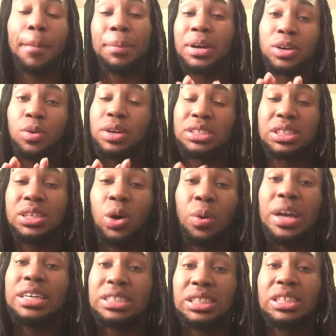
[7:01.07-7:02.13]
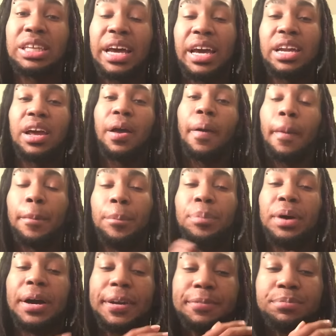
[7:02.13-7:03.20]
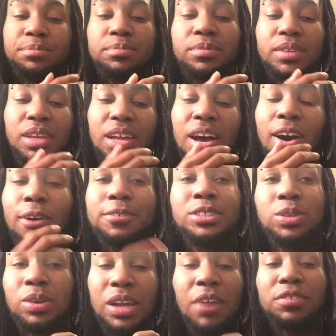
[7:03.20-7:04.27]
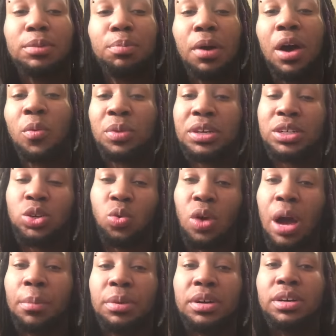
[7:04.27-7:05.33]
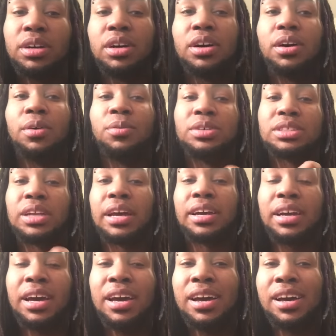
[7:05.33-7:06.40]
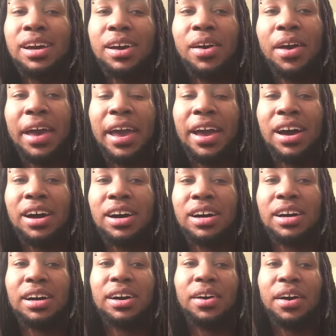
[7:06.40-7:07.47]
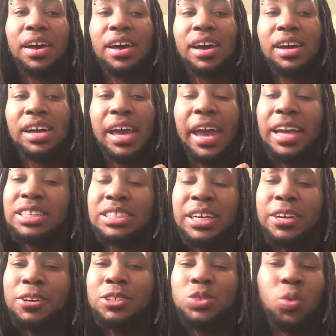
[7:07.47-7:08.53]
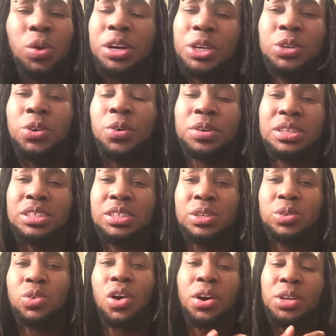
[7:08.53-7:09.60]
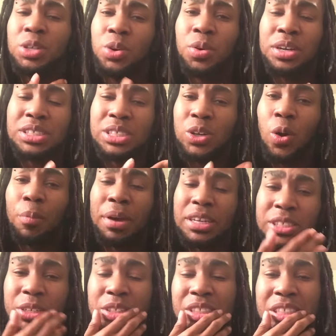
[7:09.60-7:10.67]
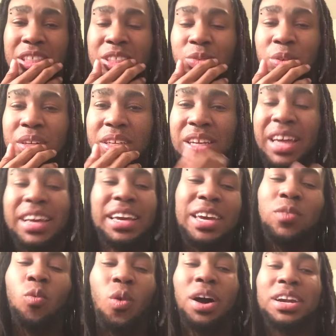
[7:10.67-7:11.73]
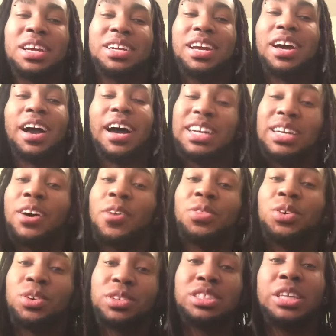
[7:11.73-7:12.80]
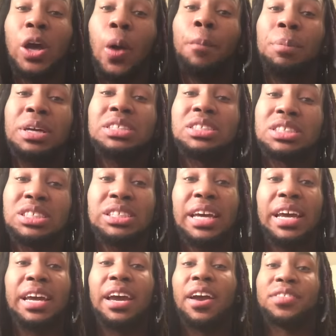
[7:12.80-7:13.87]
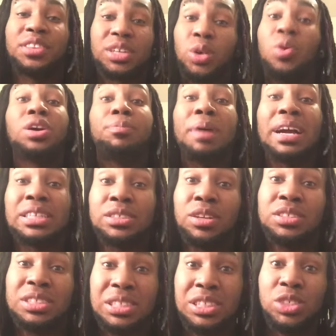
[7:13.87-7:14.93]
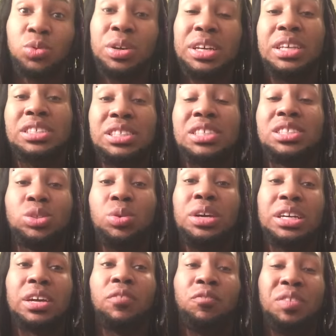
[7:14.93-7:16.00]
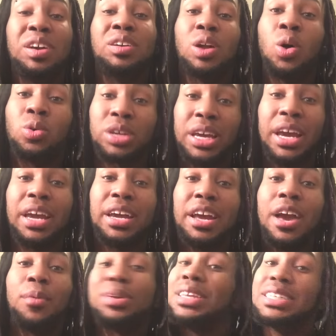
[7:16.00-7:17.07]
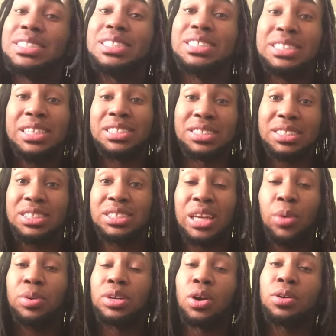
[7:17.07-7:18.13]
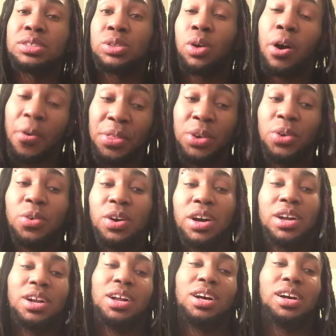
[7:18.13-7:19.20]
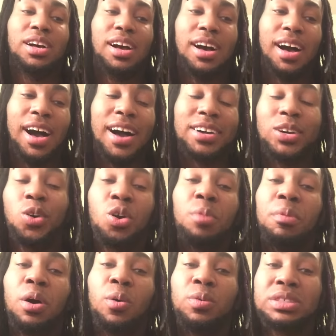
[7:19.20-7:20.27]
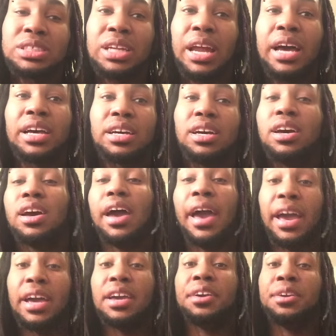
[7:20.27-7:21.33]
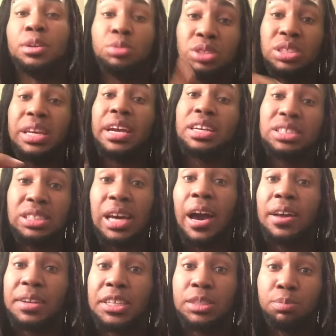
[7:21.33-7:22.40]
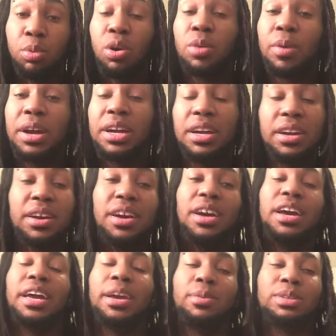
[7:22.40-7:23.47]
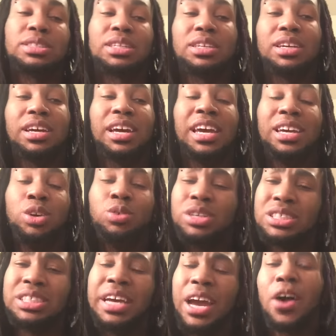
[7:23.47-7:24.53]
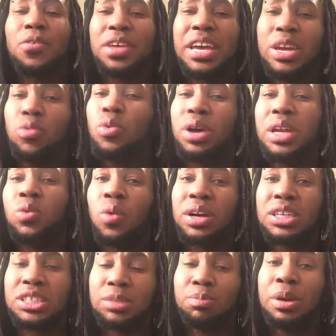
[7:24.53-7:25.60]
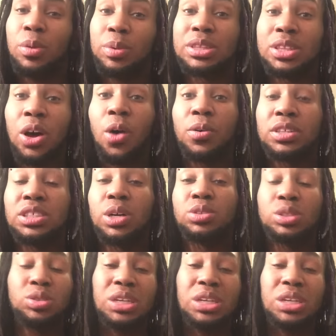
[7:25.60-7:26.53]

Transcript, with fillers: I'm not going to go into that. But I also love the part when Kurama was like, "Uh, uh." Eight Tails, what are you going to do? Are you going to go back to your Jinchuriki? Like, he wanted another Tail Beast to say they're going back to their Jinchuriki just so he can feel okay with his decision to stay with Naruto. Although, Hagoromo was like, hey, you stay inside this boy right here. He was, he, you could tell that he really wanted to be with Naruto.